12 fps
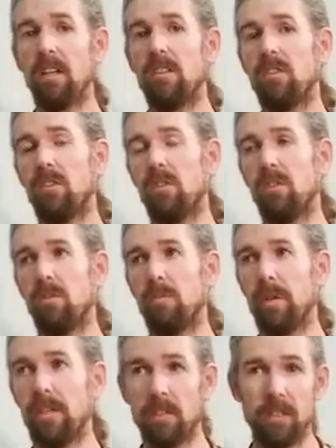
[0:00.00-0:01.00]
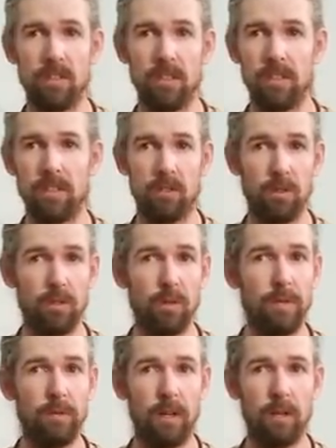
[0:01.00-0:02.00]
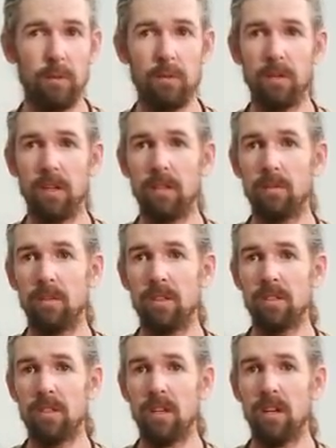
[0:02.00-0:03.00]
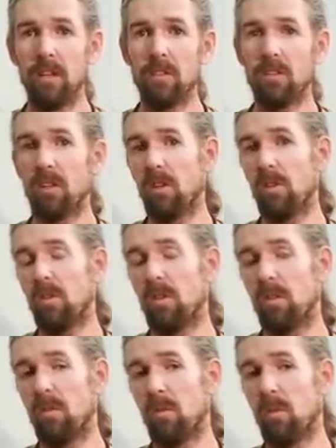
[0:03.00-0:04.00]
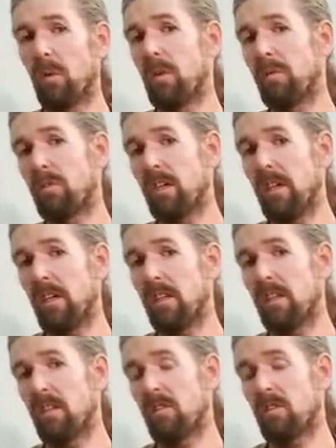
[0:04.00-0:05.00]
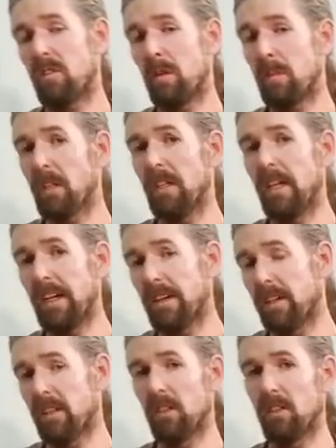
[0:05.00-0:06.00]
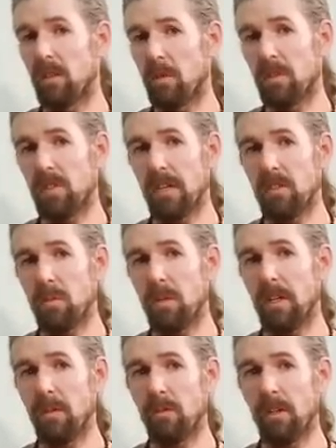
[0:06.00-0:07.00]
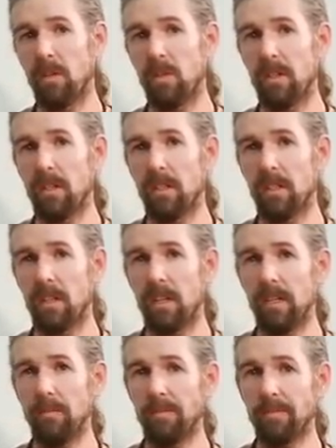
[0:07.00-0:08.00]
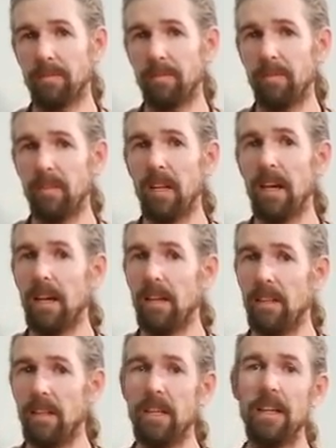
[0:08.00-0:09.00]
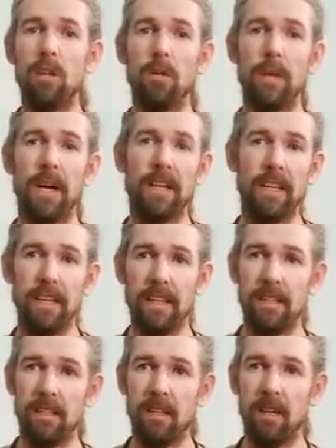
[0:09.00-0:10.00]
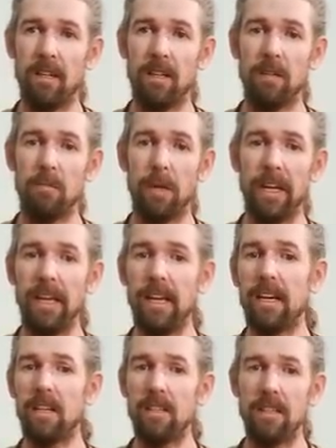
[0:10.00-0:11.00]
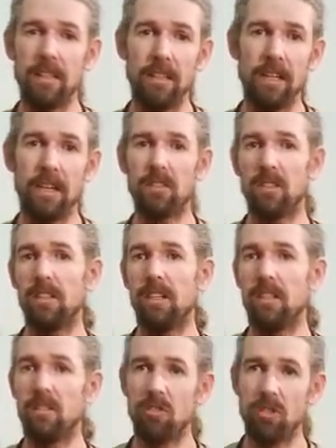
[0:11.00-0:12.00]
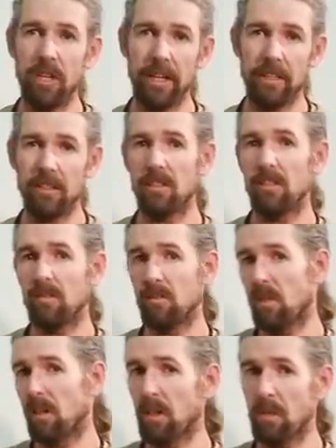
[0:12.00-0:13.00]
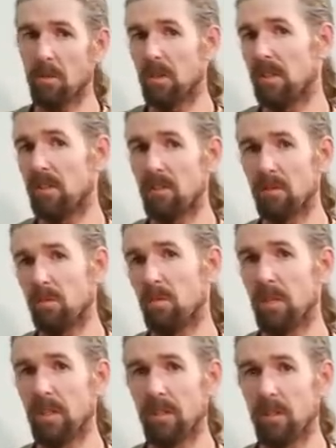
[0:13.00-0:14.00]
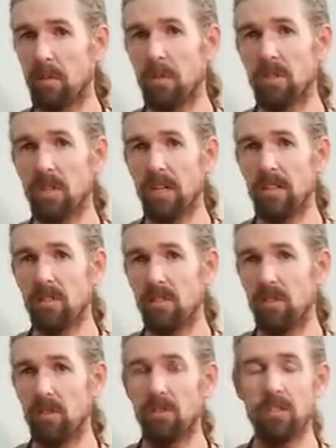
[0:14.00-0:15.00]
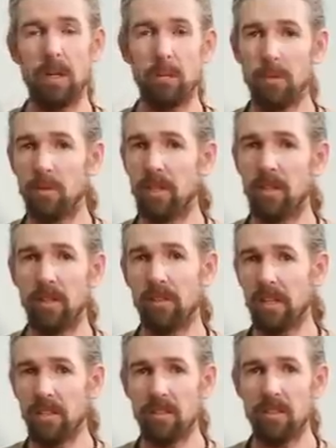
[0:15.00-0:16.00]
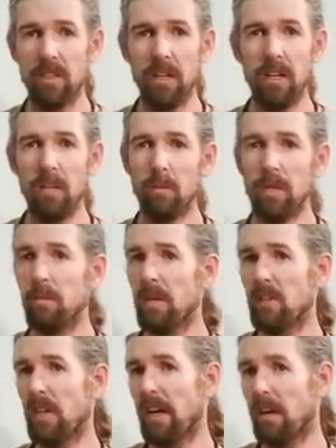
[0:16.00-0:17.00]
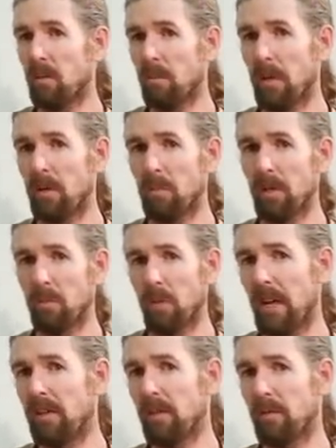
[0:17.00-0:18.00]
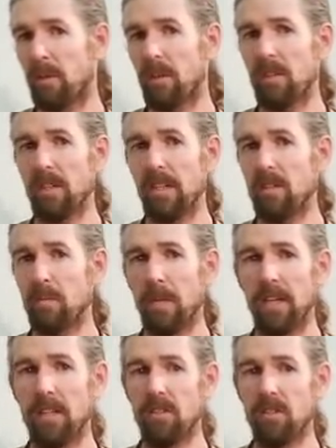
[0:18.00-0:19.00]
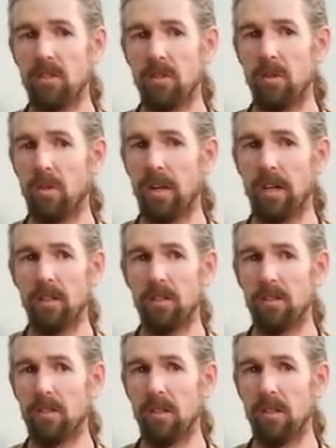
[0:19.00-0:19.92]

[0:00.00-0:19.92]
to basically turn it into a tree farm of conifers. So what we've seen is typically aerial herbicide spraying following a clear cut and then they go back in by hand and actually inject the hardwoods with herbicides to stop the regrowth. That's pretty much how private forest land is managed throughout